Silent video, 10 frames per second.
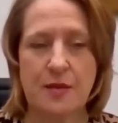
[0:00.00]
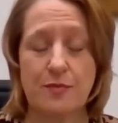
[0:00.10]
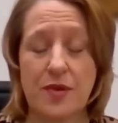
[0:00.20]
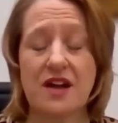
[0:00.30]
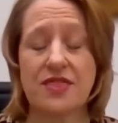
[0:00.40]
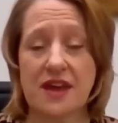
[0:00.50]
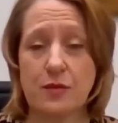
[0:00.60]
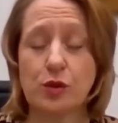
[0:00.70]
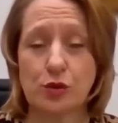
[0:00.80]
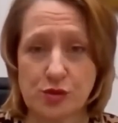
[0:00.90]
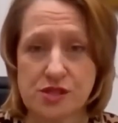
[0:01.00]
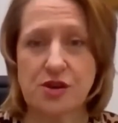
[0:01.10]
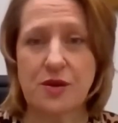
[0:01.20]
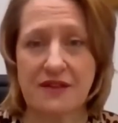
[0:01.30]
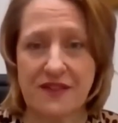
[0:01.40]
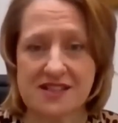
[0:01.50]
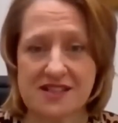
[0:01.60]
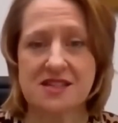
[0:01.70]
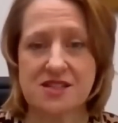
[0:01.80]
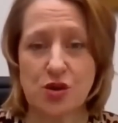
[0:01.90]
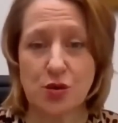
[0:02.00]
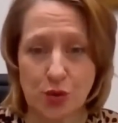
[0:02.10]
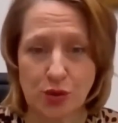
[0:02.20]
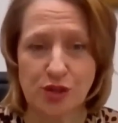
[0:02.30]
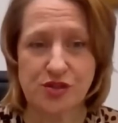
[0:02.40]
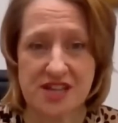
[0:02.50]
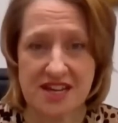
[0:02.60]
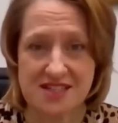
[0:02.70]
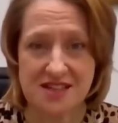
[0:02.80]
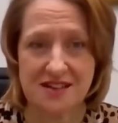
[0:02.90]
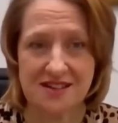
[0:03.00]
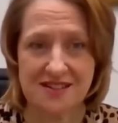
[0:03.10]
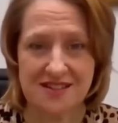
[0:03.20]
but they will also have access to all your data.